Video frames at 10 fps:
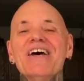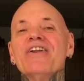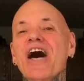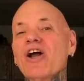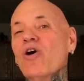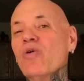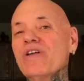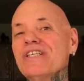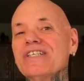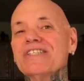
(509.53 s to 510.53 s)
Not
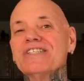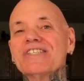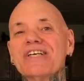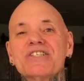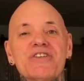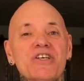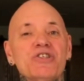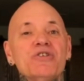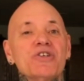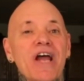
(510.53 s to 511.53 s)
only does it discuss
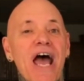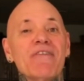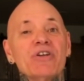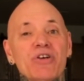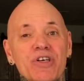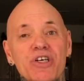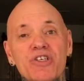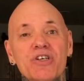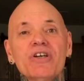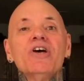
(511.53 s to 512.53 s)
things you should have in your
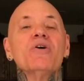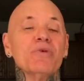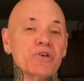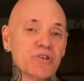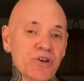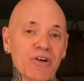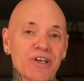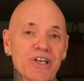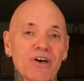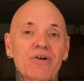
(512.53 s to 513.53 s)
kitchen when you start
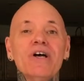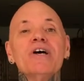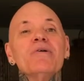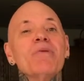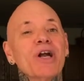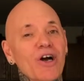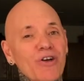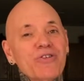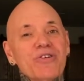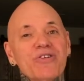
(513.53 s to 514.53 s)
keto, but I
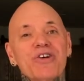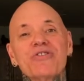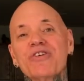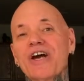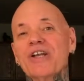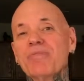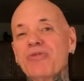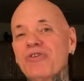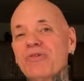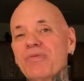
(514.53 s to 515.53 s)
also discuss the guiding
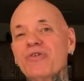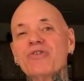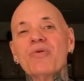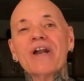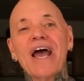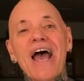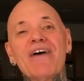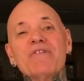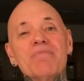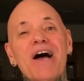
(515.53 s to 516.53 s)
principles you want to
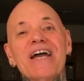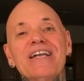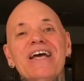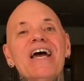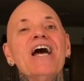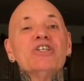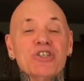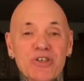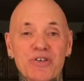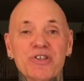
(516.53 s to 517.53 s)
have in mind as you
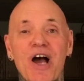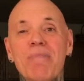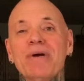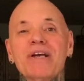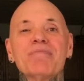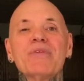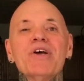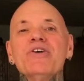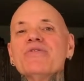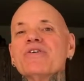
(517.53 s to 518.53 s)
do your shopping.
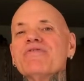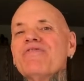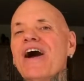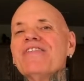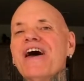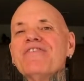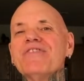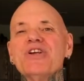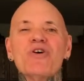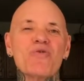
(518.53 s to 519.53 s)
You can find that
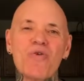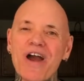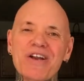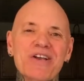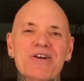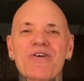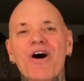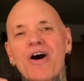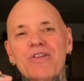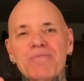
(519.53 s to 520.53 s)
video right here
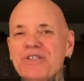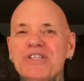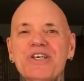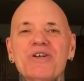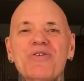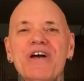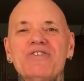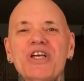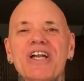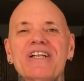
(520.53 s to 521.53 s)
on the Busy Keto Life
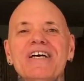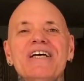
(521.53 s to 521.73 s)
channel.